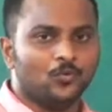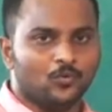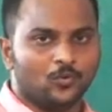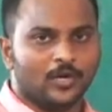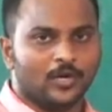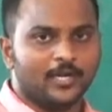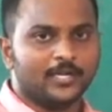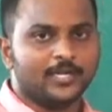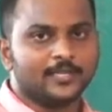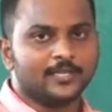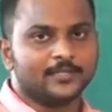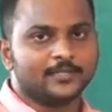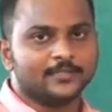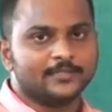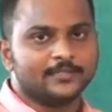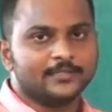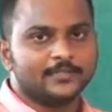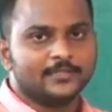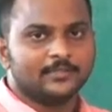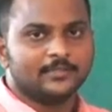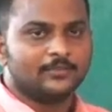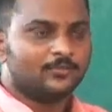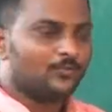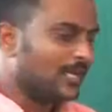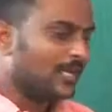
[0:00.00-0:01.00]
water.
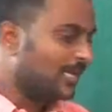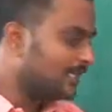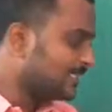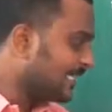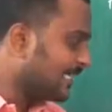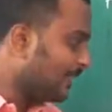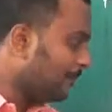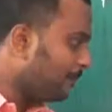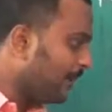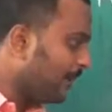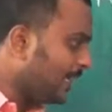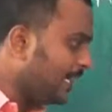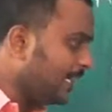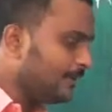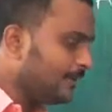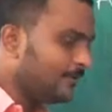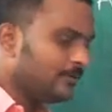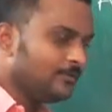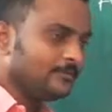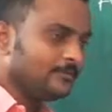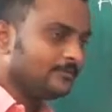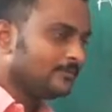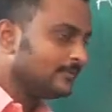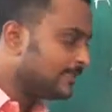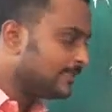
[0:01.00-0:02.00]
We have
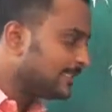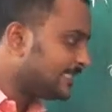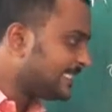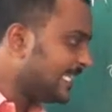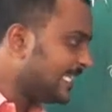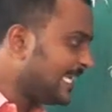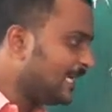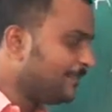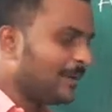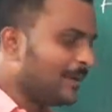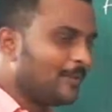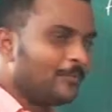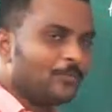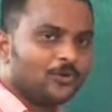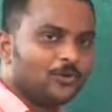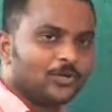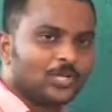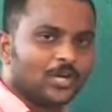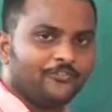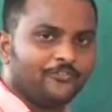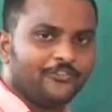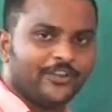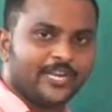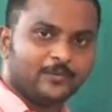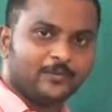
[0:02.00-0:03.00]
supplied same amount
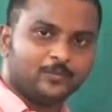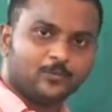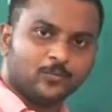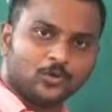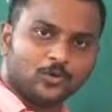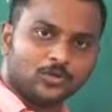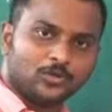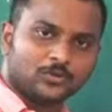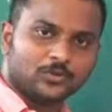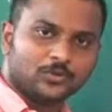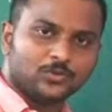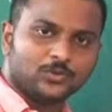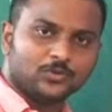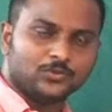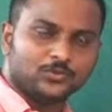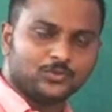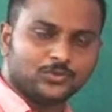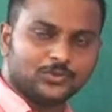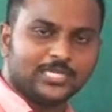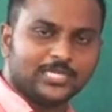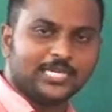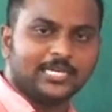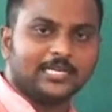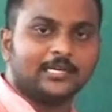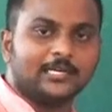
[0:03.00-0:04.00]
of heat to
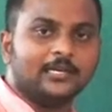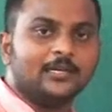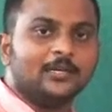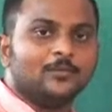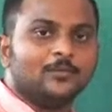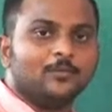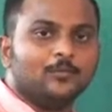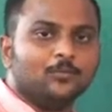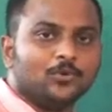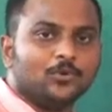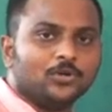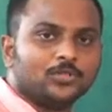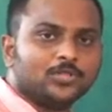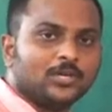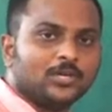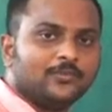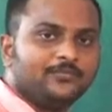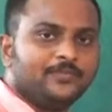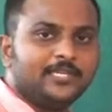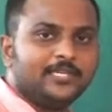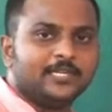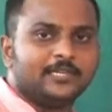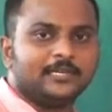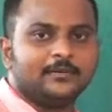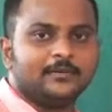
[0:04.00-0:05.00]
the both
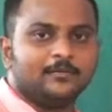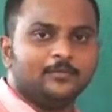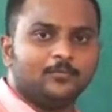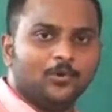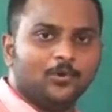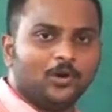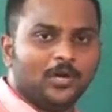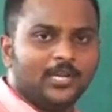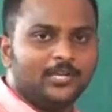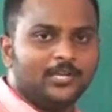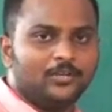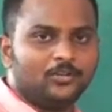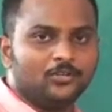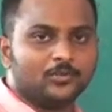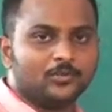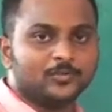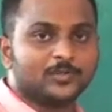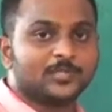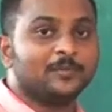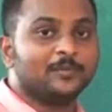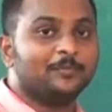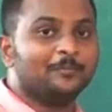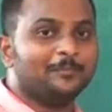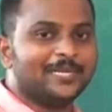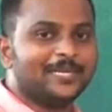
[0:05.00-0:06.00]
of the boiling
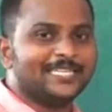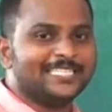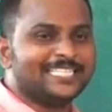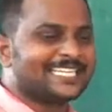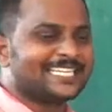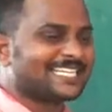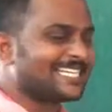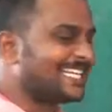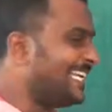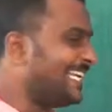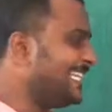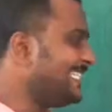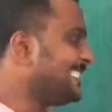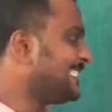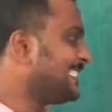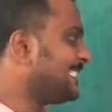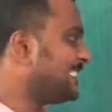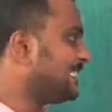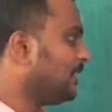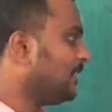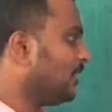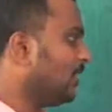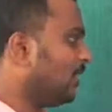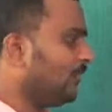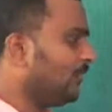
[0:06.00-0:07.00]
tubes, but the
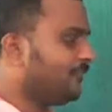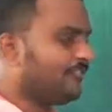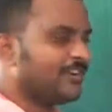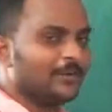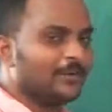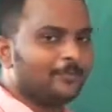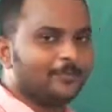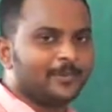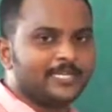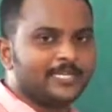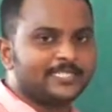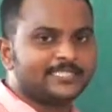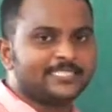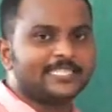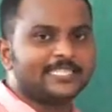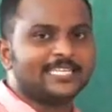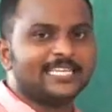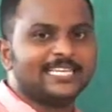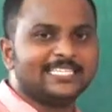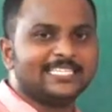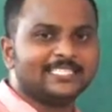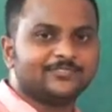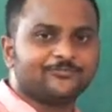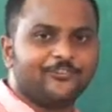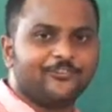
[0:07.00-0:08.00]
rise of temperature
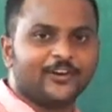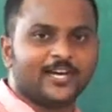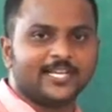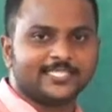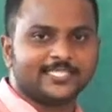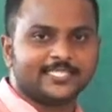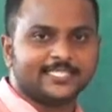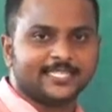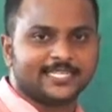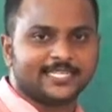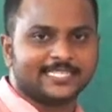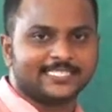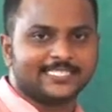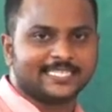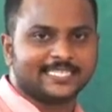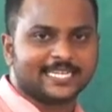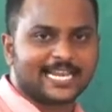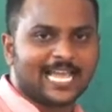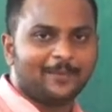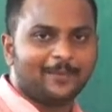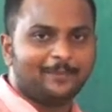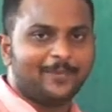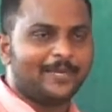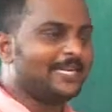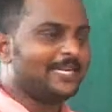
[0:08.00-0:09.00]
is faster, is
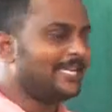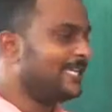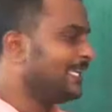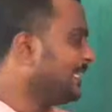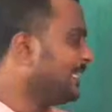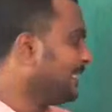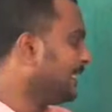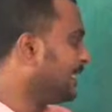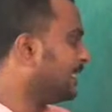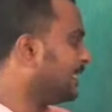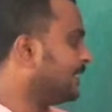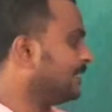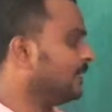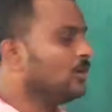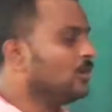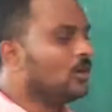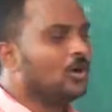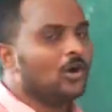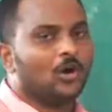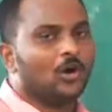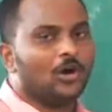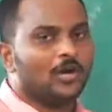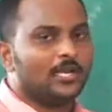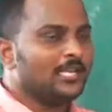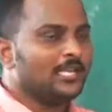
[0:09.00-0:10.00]
rapid in the
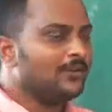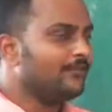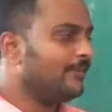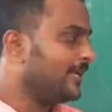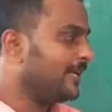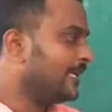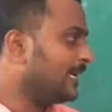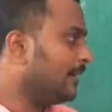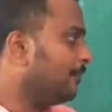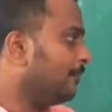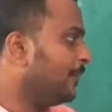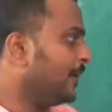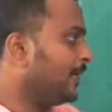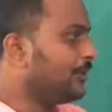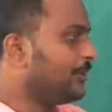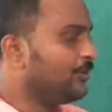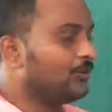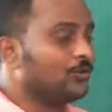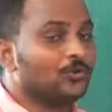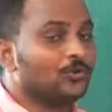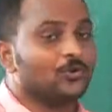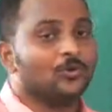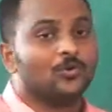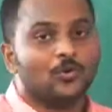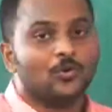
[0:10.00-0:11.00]
oil when compared
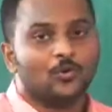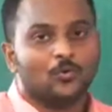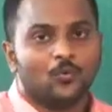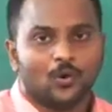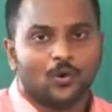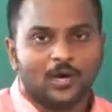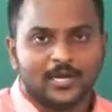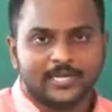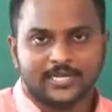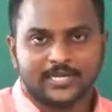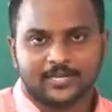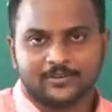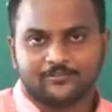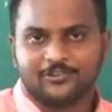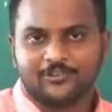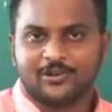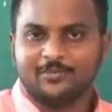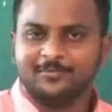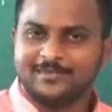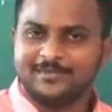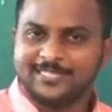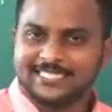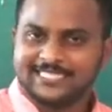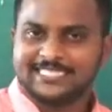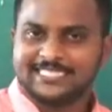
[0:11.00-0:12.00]
to water.
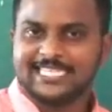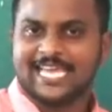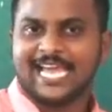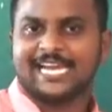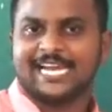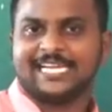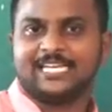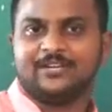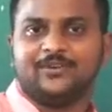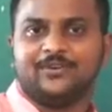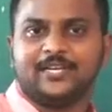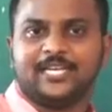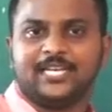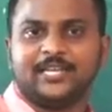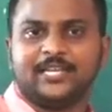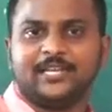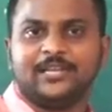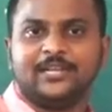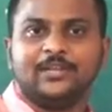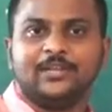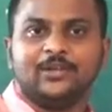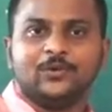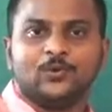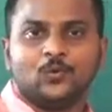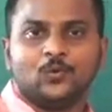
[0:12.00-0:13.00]
From this
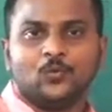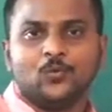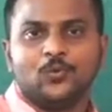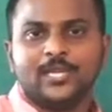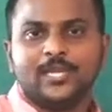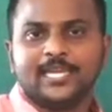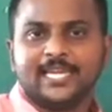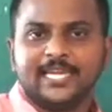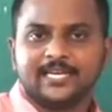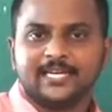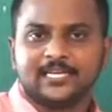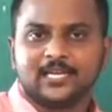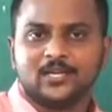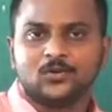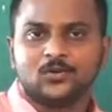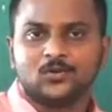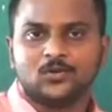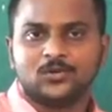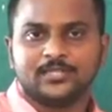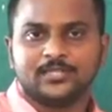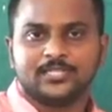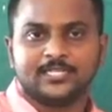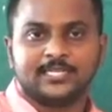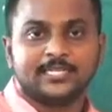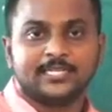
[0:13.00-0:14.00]
activity we can
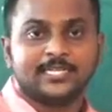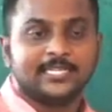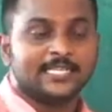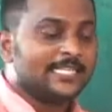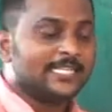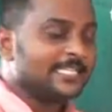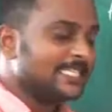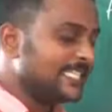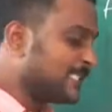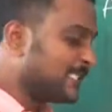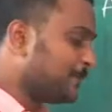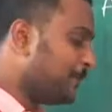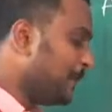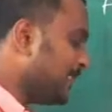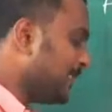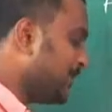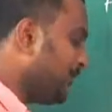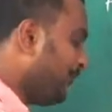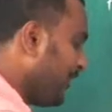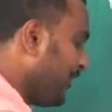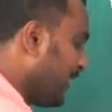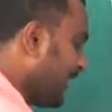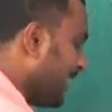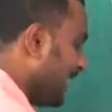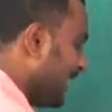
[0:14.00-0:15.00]
conclude that the
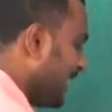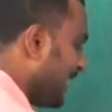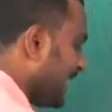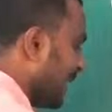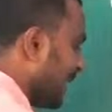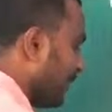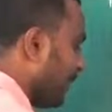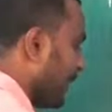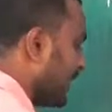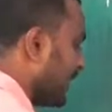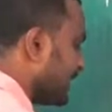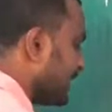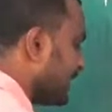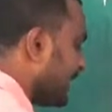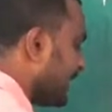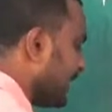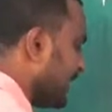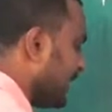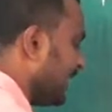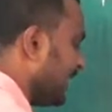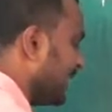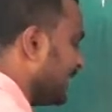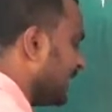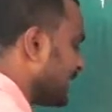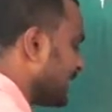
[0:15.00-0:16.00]
specific heat
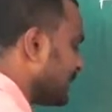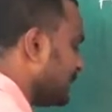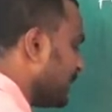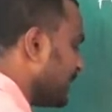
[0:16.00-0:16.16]
capacity